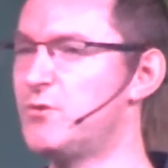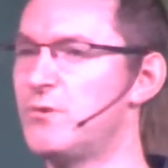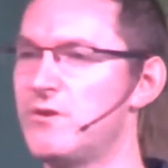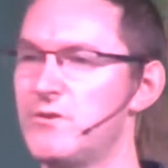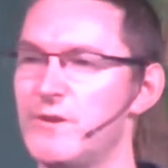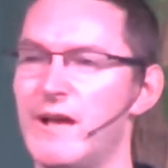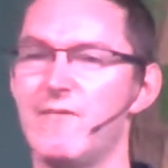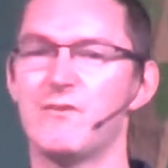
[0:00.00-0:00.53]
and
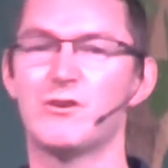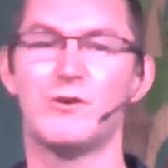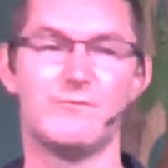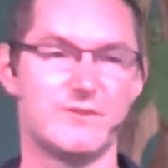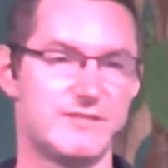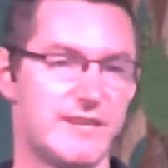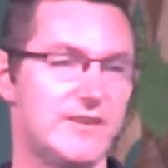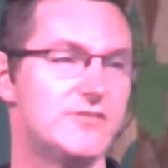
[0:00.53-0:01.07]
you'll have a
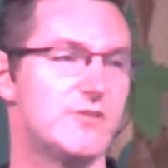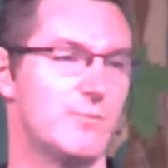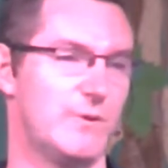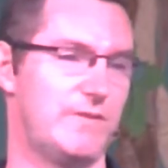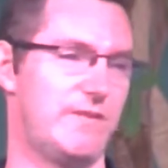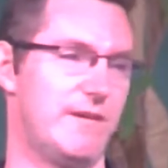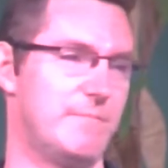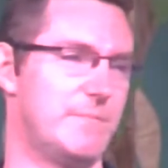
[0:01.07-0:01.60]
conversation
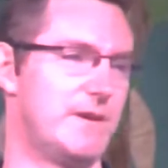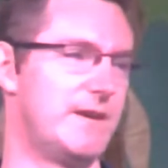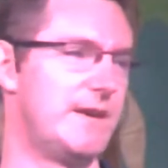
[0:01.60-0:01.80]
with them,